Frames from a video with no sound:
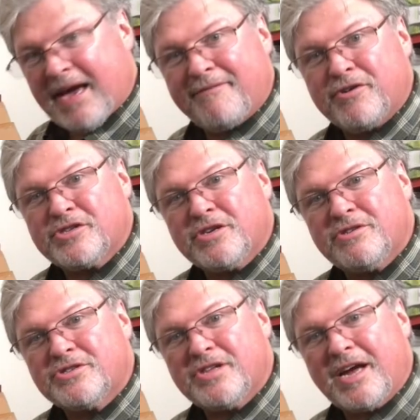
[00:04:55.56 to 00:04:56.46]
ever so
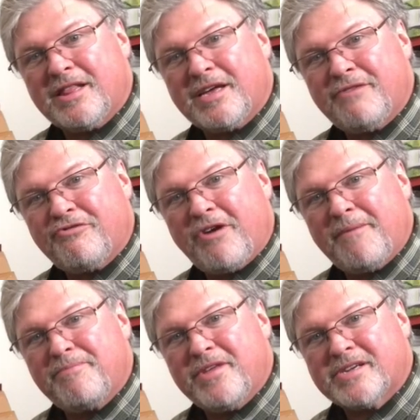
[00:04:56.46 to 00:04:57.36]
slightly
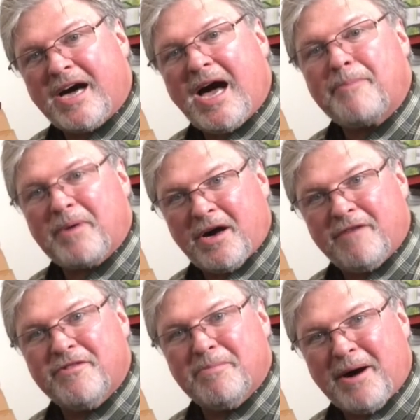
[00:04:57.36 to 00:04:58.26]
from the top
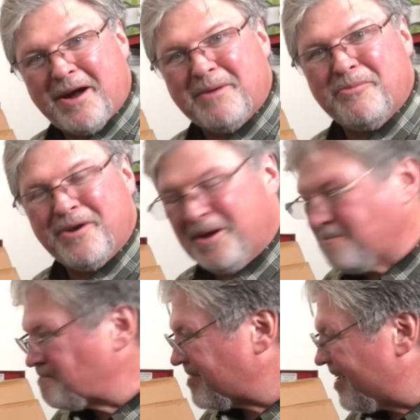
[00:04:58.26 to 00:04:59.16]
of the bottom
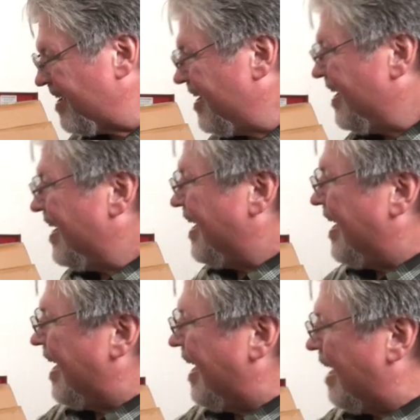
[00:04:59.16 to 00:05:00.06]
rim.
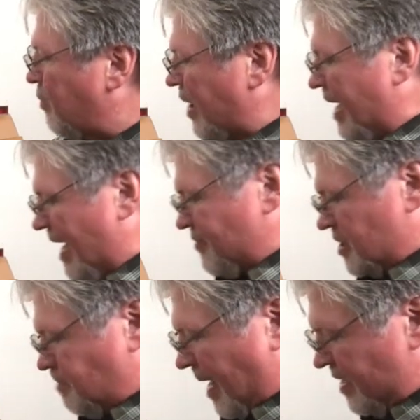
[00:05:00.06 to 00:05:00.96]
And we're gonna have a
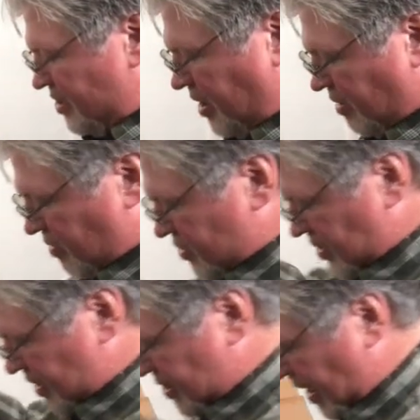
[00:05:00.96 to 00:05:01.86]
space here. So
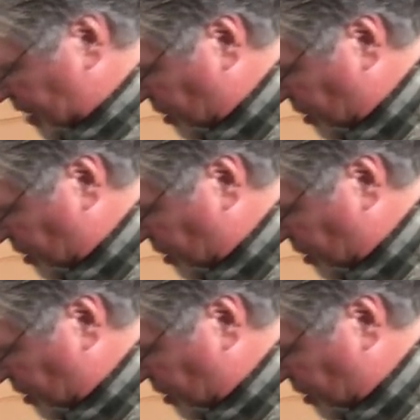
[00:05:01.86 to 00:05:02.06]
let's take a